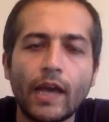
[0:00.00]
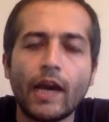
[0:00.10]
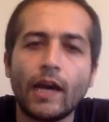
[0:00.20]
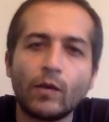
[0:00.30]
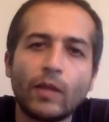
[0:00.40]

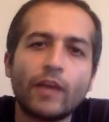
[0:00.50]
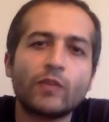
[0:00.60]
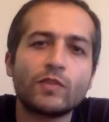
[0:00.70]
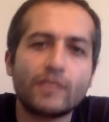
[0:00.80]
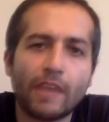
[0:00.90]
I would like
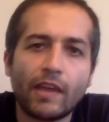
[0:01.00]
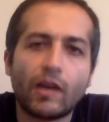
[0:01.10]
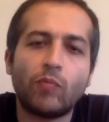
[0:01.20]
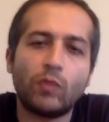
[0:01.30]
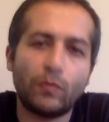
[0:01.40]
to say a
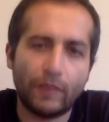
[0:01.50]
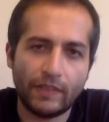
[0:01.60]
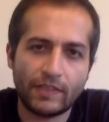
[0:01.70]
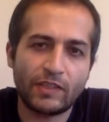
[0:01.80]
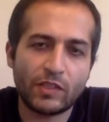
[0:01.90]
couple of
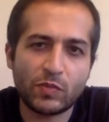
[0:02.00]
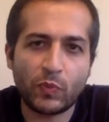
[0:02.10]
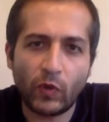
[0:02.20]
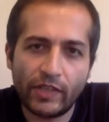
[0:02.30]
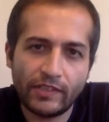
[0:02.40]
things at this
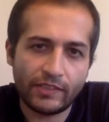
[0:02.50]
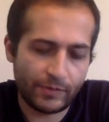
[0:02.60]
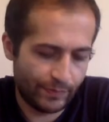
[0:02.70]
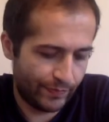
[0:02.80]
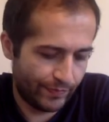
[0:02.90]
point.
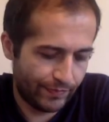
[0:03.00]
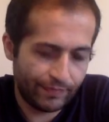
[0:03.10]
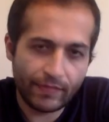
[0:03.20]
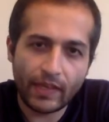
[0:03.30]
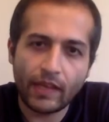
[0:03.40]

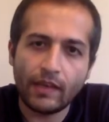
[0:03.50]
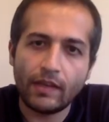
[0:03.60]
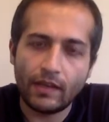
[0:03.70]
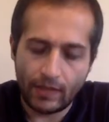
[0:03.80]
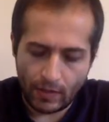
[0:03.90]

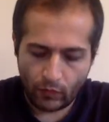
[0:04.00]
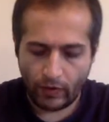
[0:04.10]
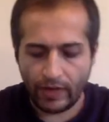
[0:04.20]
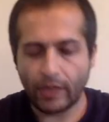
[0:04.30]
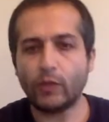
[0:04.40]

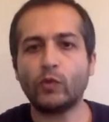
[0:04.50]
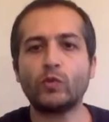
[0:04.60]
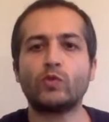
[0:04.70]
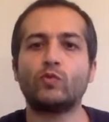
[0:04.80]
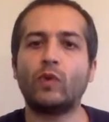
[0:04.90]
When I
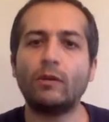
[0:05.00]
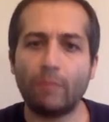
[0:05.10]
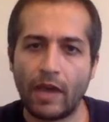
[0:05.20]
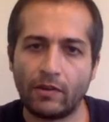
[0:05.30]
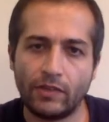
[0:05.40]
used one
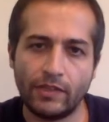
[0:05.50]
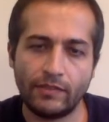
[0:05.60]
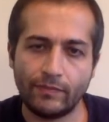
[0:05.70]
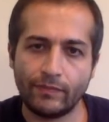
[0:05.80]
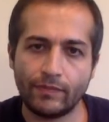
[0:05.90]

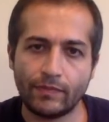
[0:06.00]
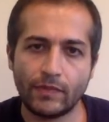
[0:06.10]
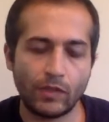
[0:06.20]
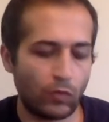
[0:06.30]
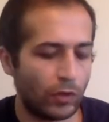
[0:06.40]
battery,
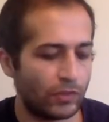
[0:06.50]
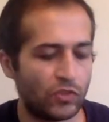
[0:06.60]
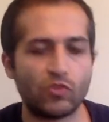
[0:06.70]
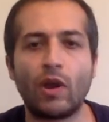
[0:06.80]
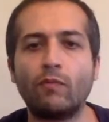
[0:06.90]
the voltage
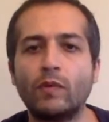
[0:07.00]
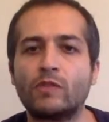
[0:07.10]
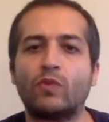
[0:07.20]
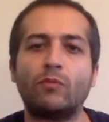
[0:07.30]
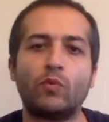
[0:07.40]
drop was
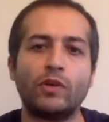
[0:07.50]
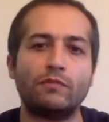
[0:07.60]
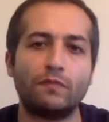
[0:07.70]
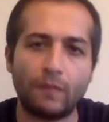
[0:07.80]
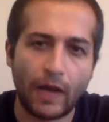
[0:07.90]

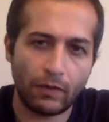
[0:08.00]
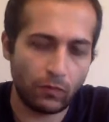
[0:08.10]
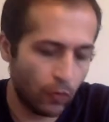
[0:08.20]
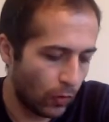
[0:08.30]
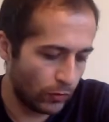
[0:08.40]
1.5
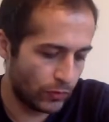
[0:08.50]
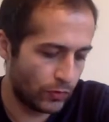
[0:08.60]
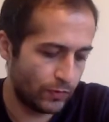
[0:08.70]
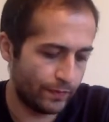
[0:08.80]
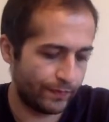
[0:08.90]
volts.